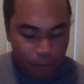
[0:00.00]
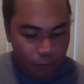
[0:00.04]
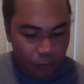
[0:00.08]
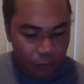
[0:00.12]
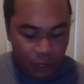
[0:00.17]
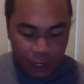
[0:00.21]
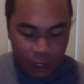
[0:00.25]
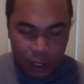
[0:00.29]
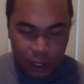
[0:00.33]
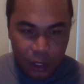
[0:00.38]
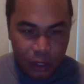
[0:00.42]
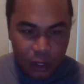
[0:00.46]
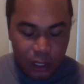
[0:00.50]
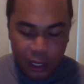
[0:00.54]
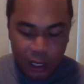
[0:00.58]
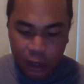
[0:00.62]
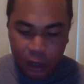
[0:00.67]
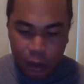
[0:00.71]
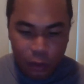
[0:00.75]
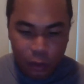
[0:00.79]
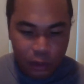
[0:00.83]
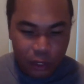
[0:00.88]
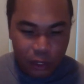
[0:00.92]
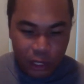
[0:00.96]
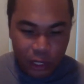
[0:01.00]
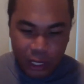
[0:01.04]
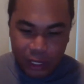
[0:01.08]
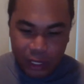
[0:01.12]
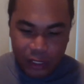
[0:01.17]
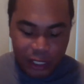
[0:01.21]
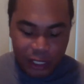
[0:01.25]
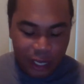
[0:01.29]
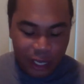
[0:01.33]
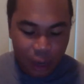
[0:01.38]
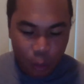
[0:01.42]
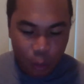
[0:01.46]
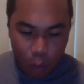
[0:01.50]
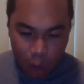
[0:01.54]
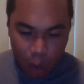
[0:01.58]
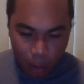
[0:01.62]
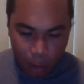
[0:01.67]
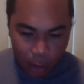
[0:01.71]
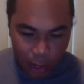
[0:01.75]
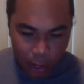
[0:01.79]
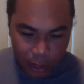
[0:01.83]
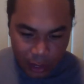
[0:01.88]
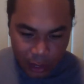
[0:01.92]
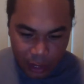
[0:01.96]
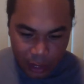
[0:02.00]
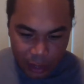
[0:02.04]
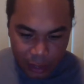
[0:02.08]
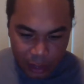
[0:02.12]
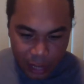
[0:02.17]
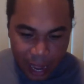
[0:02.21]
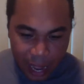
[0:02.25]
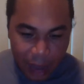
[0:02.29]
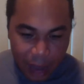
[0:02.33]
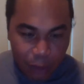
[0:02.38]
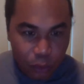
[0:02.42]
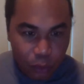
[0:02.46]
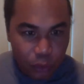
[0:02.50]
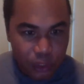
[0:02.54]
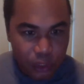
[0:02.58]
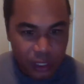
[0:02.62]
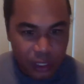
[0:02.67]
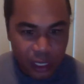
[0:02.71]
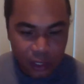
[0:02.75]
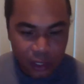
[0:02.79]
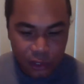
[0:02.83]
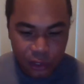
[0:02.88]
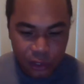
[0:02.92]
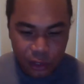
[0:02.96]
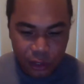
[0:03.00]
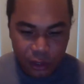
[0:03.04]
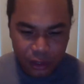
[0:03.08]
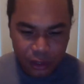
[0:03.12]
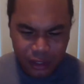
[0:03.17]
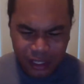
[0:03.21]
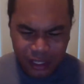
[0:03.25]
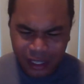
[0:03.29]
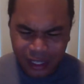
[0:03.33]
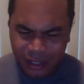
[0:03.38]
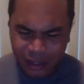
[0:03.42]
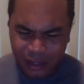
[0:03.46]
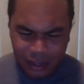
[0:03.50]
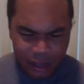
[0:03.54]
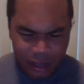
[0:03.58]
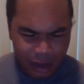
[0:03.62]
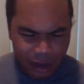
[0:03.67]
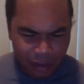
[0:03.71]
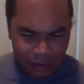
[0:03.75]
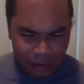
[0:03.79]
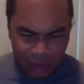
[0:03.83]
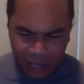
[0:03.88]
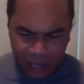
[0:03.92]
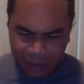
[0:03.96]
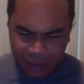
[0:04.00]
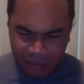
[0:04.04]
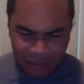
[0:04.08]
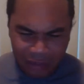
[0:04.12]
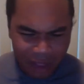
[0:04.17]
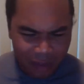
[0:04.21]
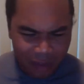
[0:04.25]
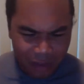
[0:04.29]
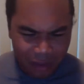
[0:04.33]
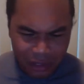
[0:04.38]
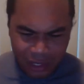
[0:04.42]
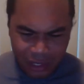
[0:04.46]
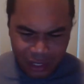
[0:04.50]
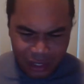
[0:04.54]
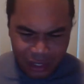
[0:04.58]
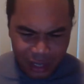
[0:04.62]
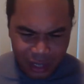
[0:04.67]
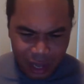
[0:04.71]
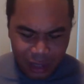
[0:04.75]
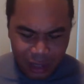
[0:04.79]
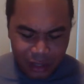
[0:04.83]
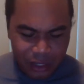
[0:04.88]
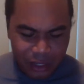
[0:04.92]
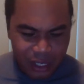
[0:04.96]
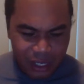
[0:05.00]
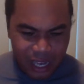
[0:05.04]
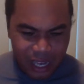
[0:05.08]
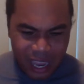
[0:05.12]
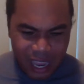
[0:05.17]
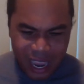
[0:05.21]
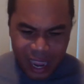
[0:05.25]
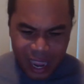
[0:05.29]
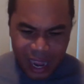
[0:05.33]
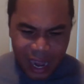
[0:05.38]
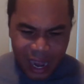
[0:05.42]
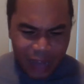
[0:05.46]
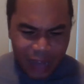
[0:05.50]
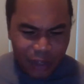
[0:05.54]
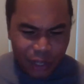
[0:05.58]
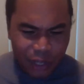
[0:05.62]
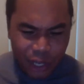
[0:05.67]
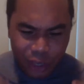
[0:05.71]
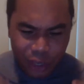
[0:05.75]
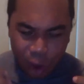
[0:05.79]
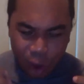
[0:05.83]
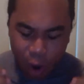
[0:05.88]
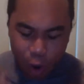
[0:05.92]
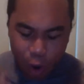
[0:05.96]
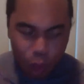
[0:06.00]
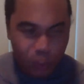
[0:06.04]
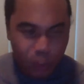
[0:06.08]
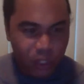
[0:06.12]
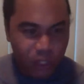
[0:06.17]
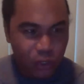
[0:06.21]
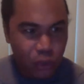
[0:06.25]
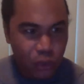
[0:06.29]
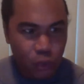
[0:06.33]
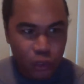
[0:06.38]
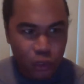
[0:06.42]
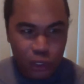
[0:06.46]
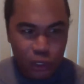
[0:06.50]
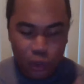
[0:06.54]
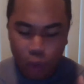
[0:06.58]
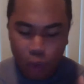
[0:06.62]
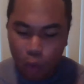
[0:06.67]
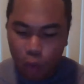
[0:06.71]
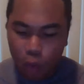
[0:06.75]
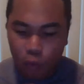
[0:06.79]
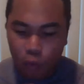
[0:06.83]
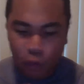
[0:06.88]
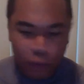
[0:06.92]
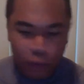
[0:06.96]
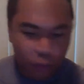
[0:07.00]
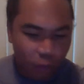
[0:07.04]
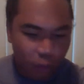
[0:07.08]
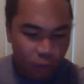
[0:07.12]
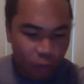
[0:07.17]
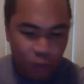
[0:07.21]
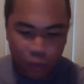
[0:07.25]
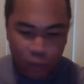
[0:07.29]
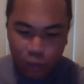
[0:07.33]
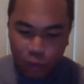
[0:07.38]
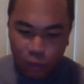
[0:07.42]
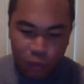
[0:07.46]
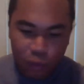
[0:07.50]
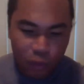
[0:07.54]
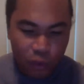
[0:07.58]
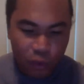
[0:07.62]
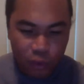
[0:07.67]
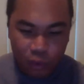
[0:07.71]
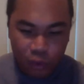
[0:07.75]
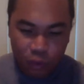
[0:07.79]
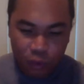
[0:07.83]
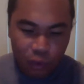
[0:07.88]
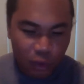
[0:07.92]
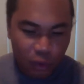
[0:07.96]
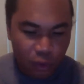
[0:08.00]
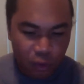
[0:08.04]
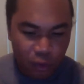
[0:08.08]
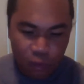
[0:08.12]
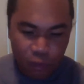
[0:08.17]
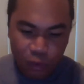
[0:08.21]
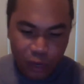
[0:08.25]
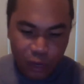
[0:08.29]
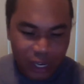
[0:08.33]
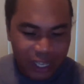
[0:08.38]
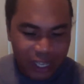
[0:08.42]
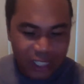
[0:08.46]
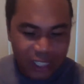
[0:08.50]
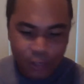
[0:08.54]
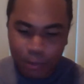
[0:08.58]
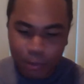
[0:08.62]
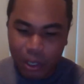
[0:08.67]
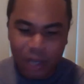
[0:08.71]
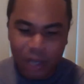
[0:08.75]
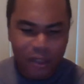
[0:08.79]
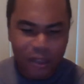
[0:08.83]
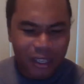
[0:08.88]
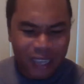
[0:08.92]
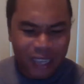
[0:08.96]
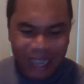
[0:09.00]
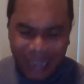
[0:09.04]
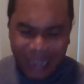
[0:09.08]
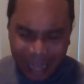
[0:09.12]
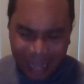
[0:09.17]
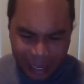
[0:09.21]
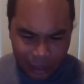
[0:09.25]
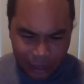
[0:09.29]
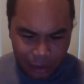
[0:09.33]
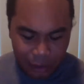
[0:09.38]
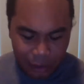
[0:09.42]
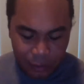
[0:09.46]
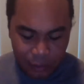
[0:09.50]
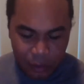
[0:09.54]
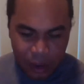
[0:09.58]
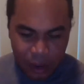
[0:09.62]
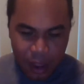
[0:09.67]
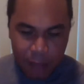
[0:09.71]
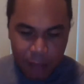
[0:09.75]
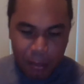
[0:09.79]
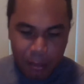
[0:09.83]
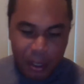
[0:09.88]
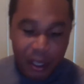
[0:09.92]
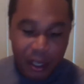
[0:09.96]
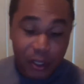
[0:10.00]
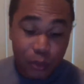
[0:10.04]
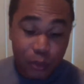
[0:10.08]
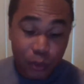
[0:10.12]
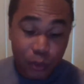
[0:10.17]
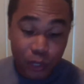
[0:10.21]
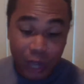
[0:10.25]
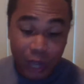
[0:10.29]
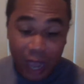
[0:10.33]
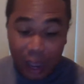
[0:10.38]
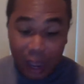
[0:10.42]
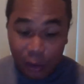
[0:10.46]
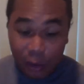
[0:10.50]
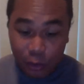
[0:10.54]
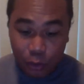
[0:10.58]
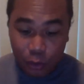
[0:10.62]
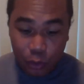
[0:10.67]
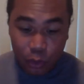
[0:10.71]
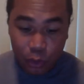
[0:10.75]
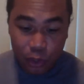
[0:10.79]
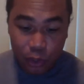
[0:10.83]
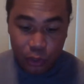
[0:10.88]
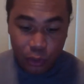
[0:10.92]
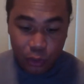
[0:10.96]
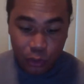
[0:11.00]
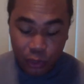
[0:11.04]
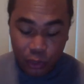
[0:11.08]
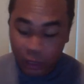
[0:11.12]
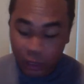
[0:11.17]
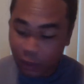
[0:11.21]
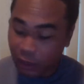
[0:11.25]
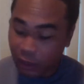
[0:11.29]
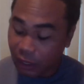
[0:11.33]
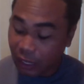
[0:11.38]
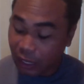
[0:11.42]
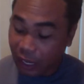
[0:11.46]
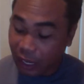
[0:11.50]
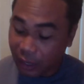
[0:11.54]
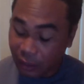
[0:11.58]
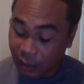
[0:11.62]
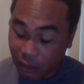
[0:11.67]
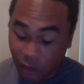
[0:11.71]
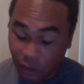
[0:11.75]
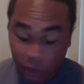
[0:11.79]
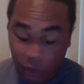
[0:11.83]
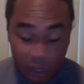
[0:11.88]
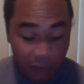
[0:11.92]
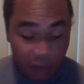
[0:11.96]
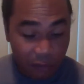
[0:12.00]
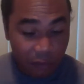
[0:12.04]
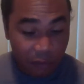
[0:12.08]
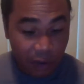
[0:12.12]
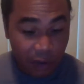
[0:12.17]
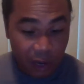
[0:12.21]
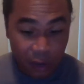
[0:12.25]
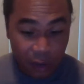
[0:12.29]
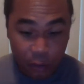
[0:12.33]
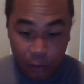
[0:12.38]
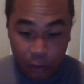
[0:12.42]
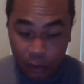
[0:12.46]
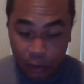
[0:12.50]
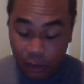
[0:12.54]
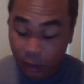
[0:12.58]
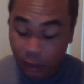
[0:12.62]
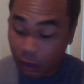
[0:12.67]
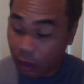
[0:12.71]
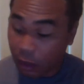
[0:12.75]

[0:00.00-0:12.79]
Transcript: you can check out Walmart in the outdoor section. It's there for like $5 or $6, and you can always use it over and over and over and over and over again. It's better than a lighter, because when you're outdoor, you can start a fire with,